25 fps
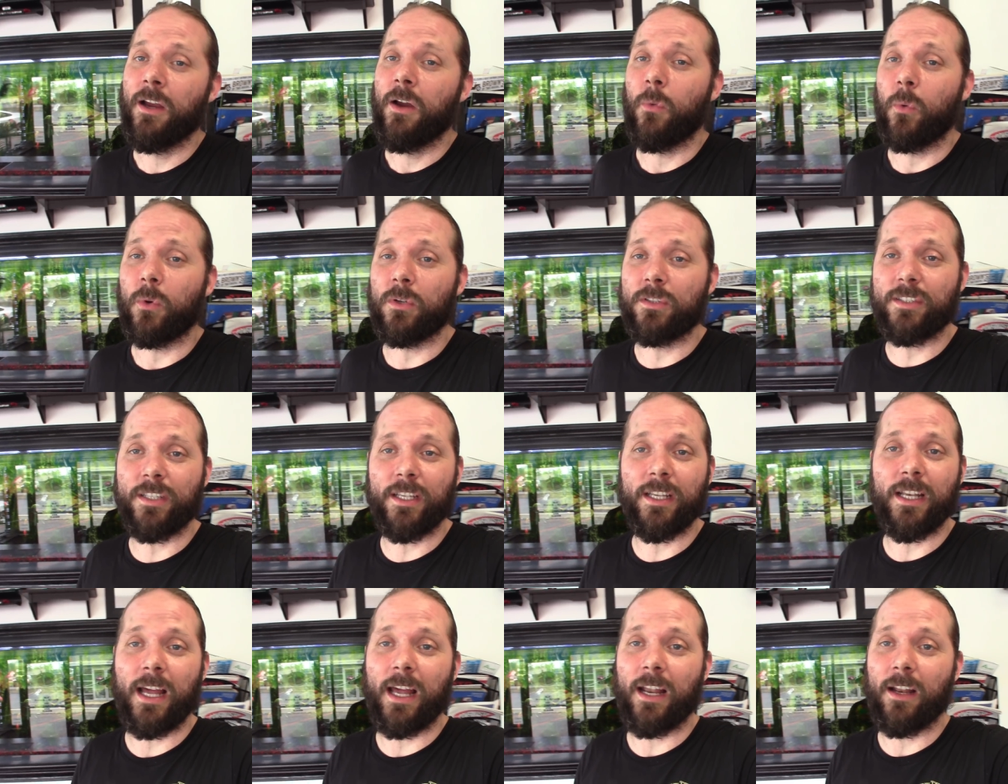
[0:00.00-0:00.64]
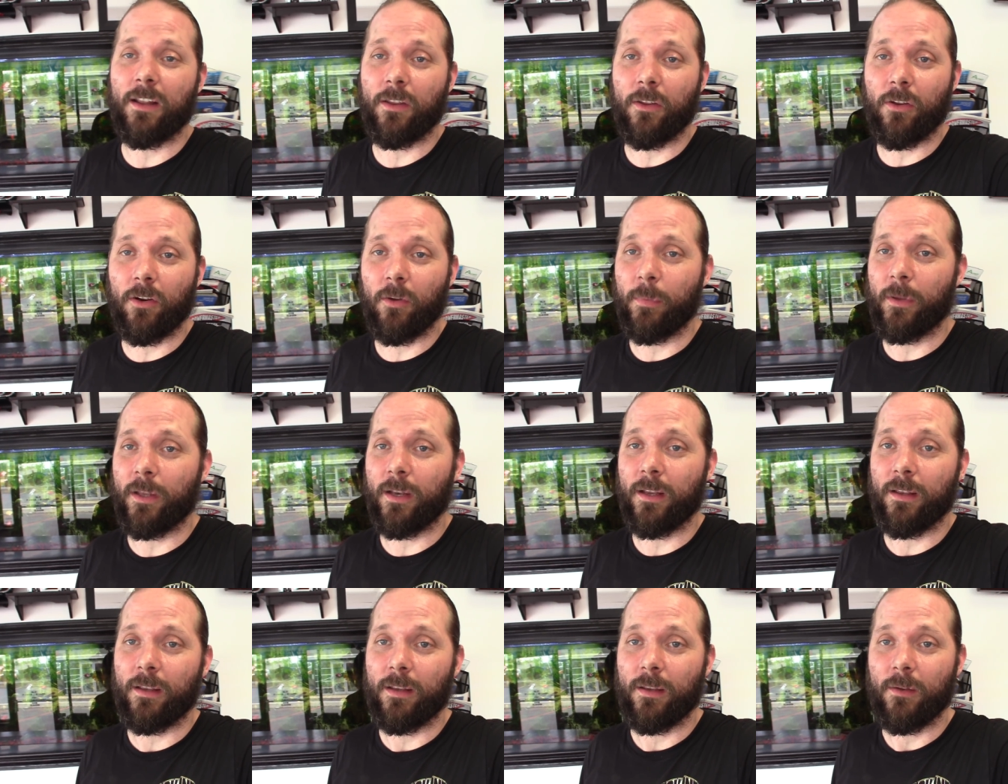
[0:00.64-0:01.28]
We're sitting on a little
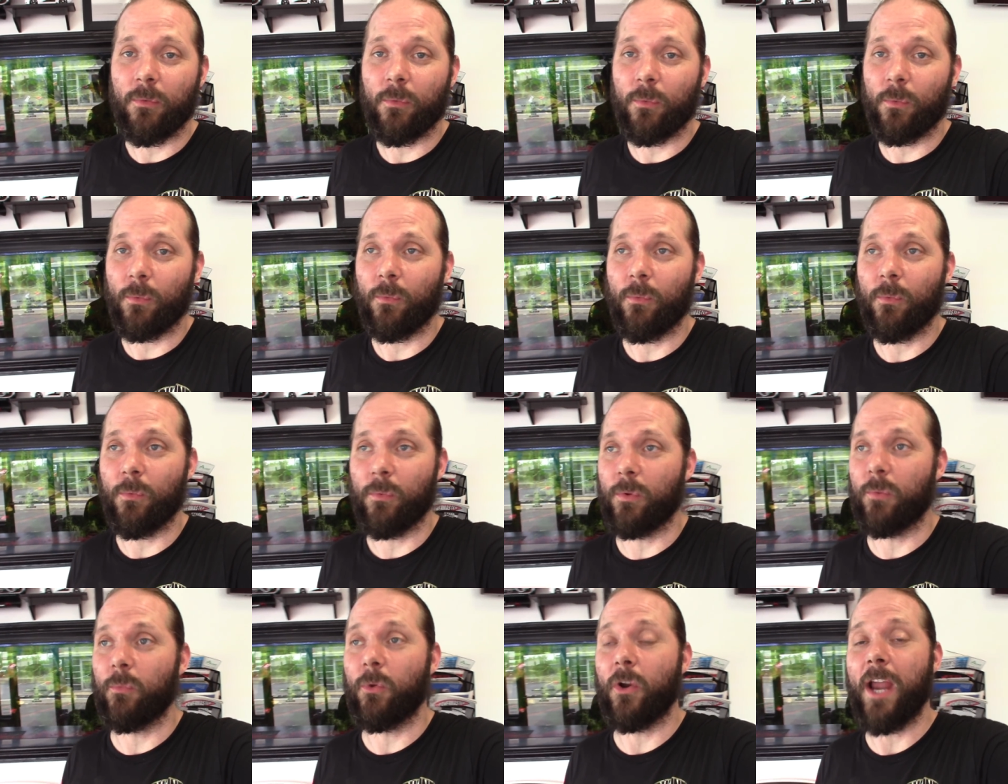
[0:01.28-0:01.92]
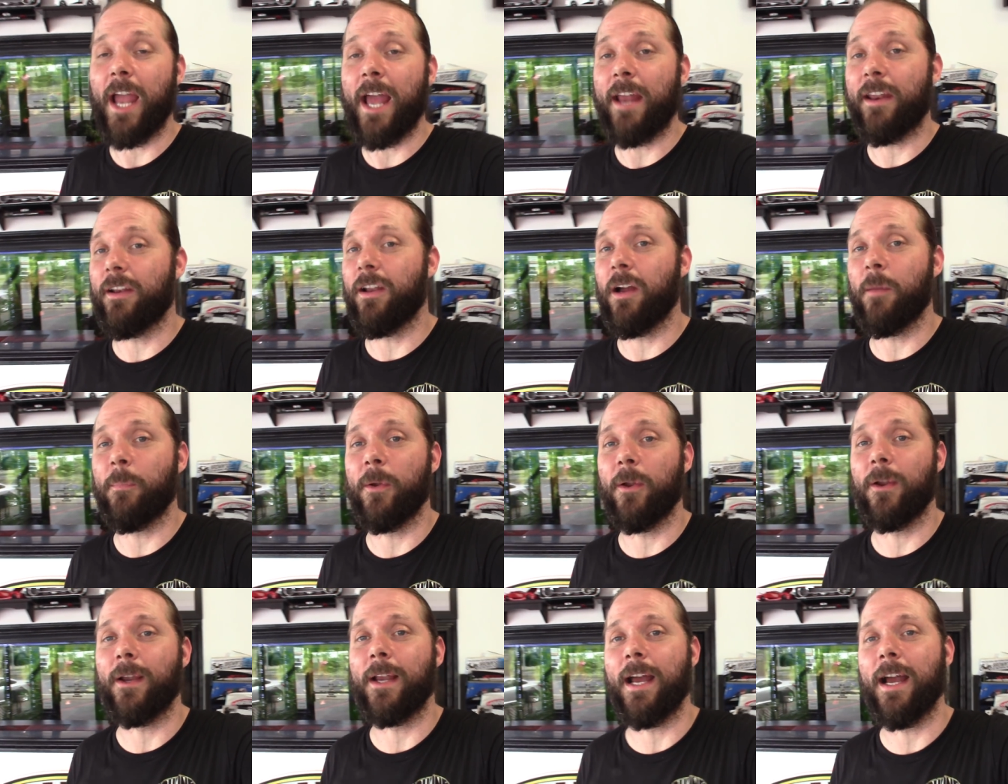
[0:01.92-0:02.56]
bit of, we're adding
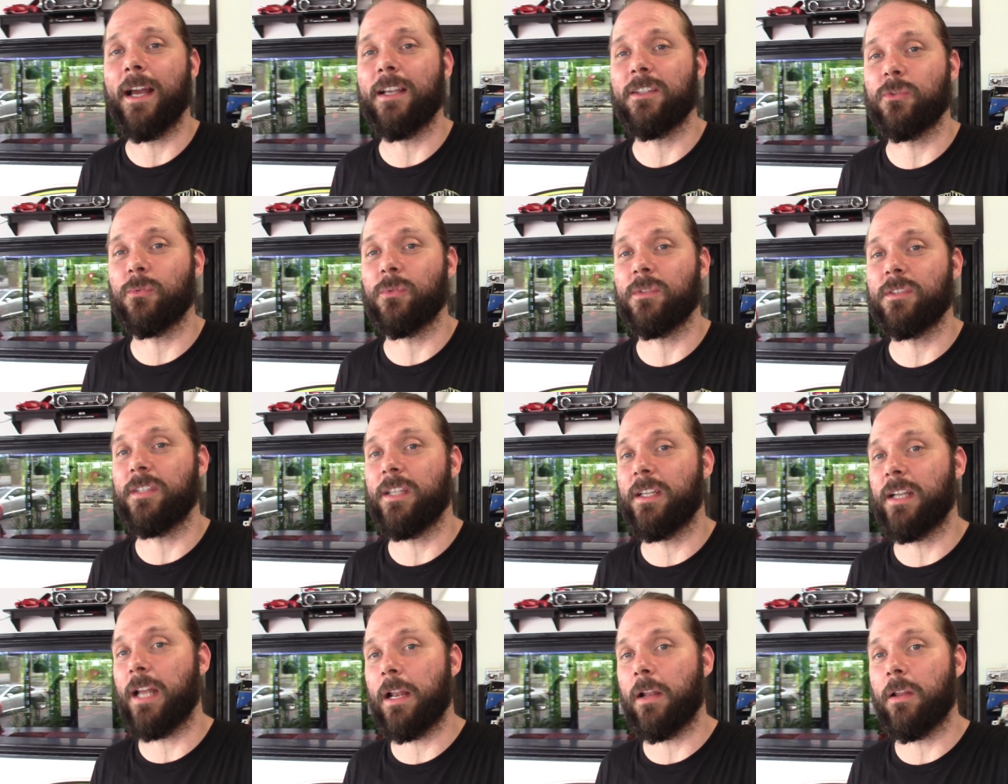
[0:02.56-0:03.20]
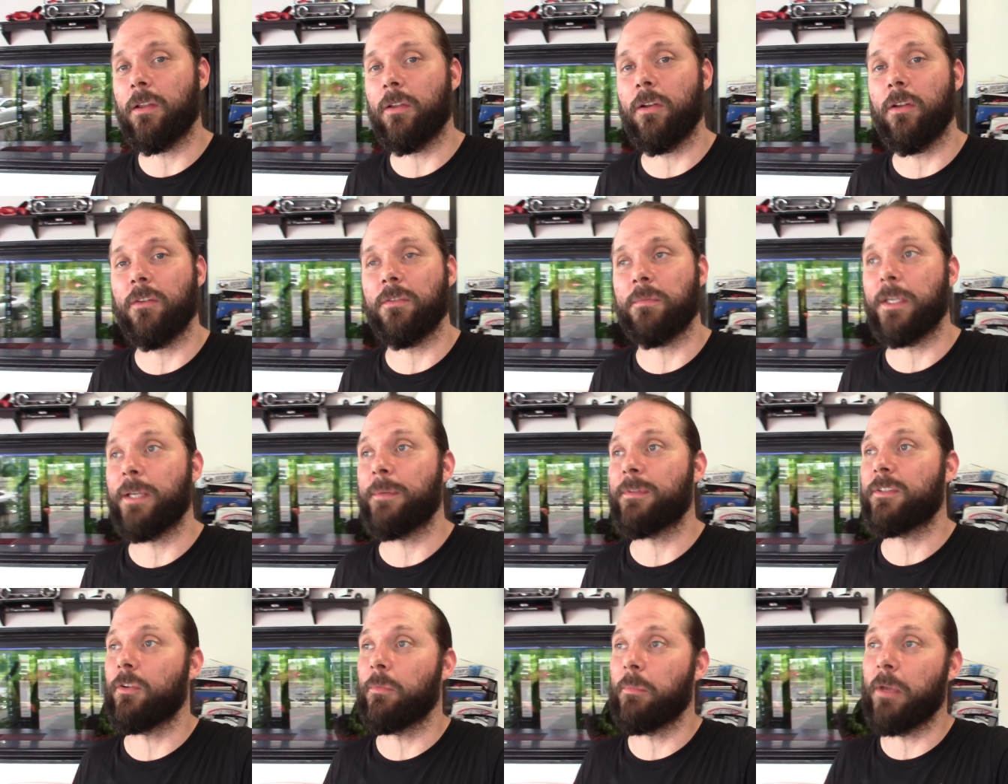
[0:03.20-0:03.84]
up here, guys. We're sitting on a little
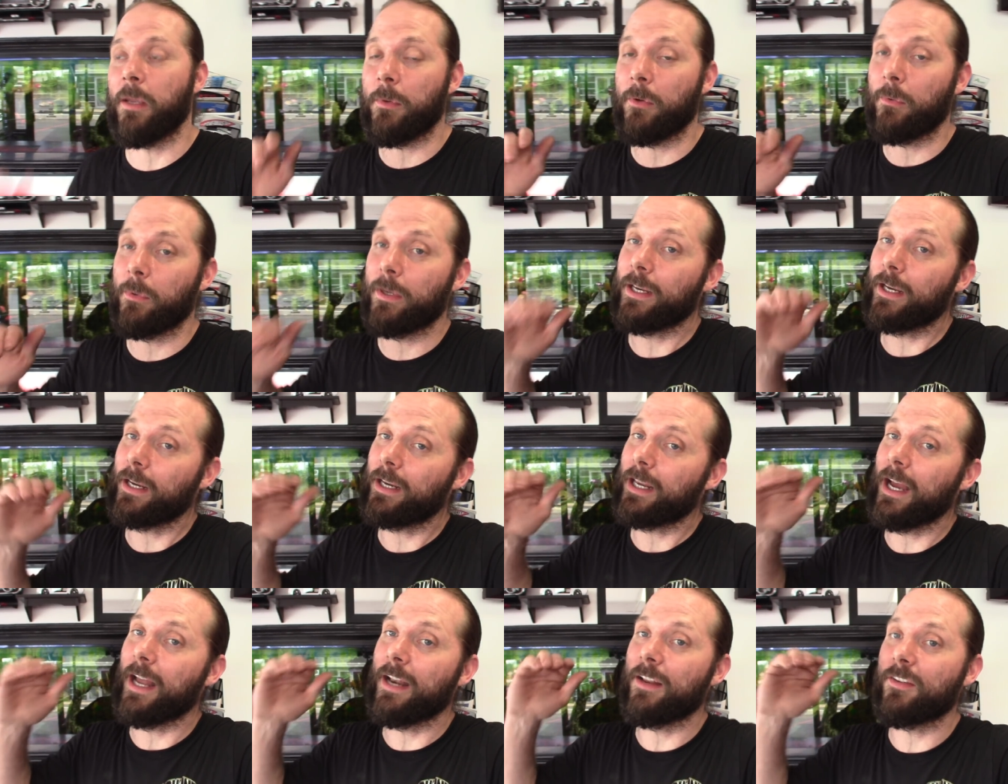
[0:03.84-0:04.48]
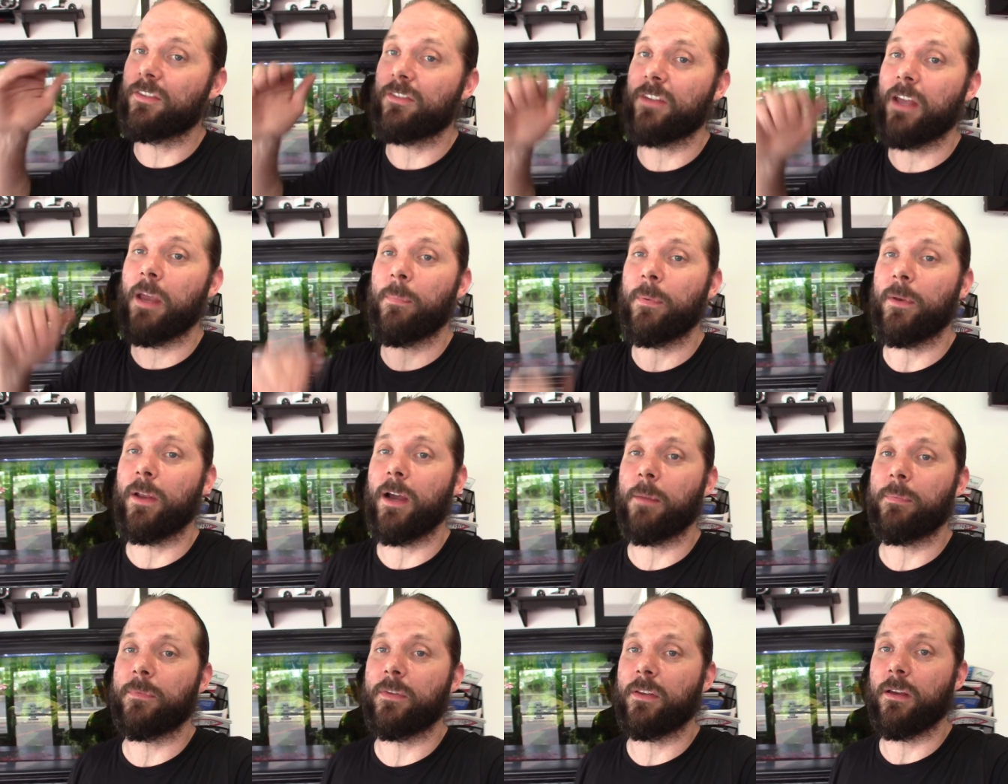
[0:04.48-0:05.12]
bit, so maybe we can kind of step it
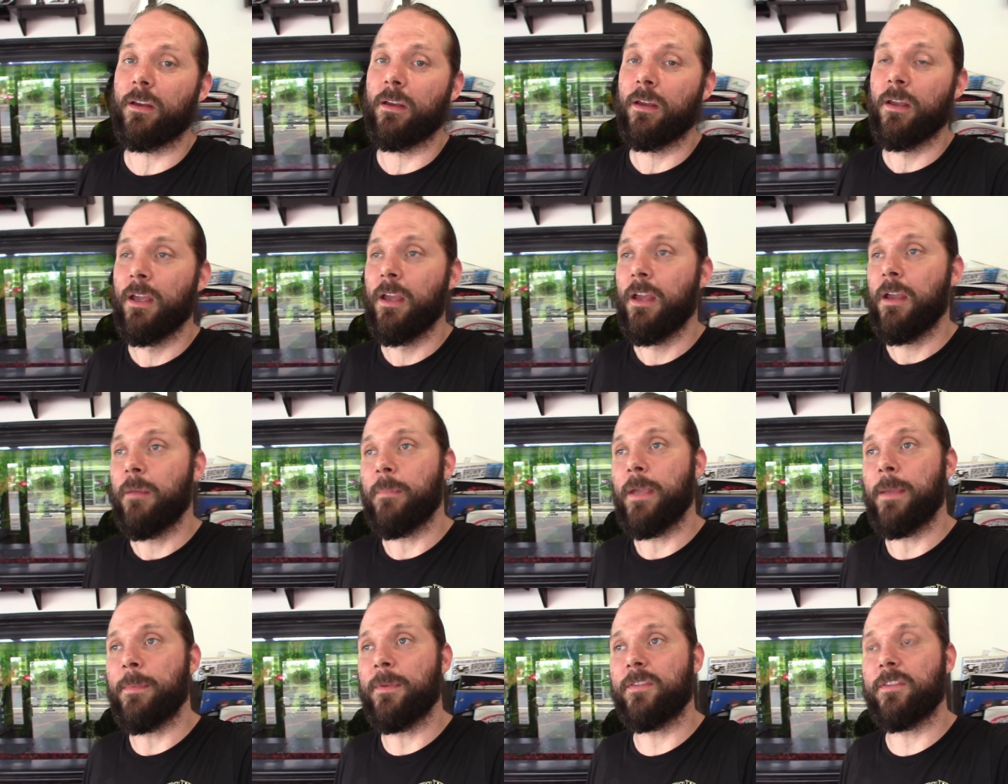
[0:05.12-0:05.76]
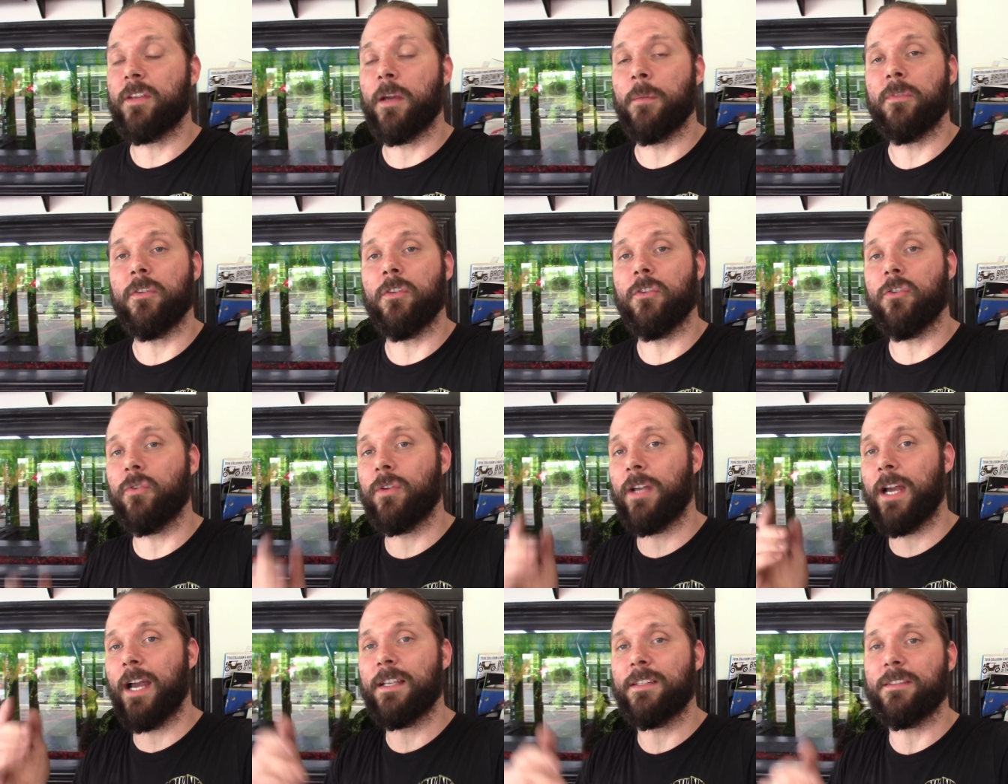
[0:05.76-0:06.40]
up to maybe something
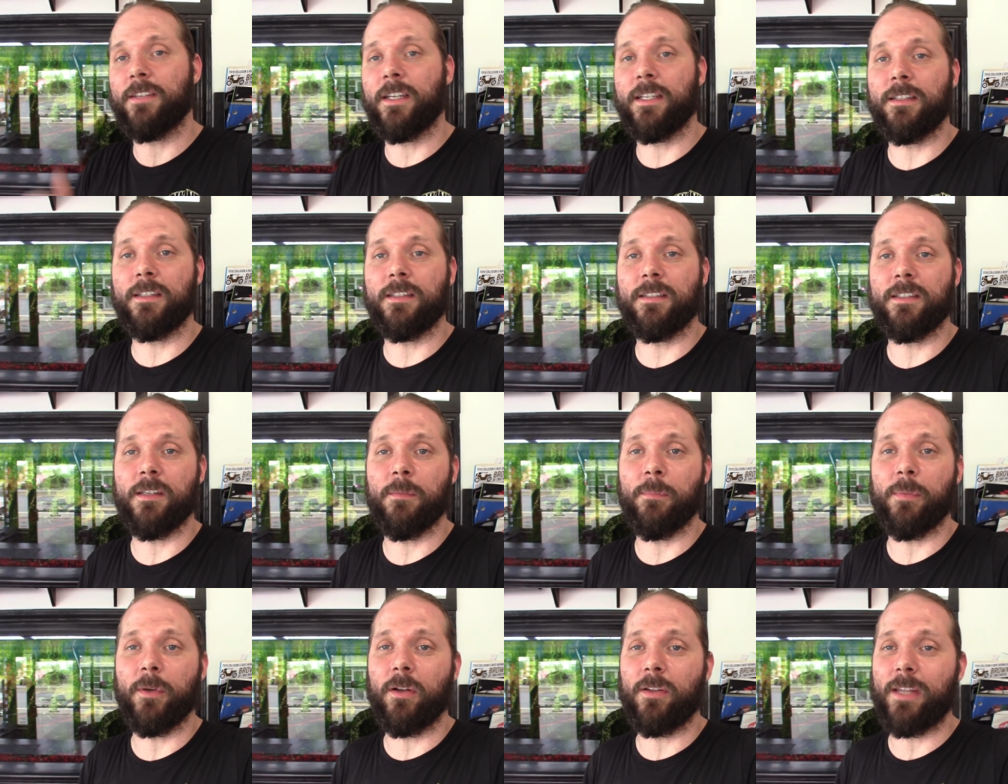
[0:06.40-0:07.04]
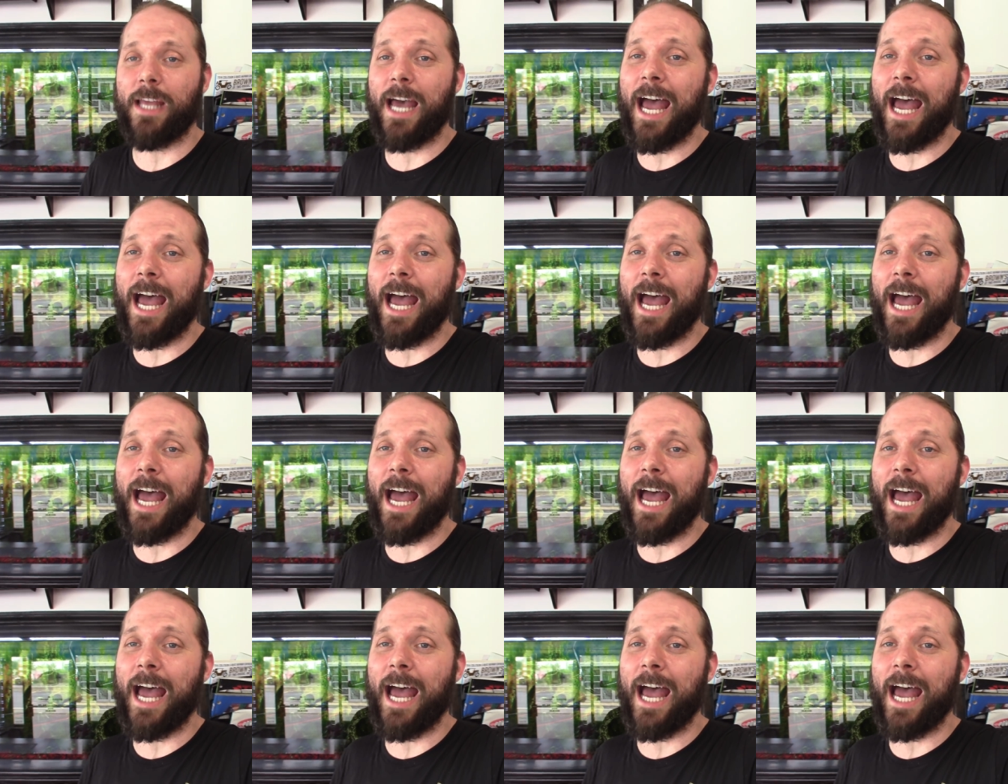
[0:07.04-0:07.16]
you guys like to see built.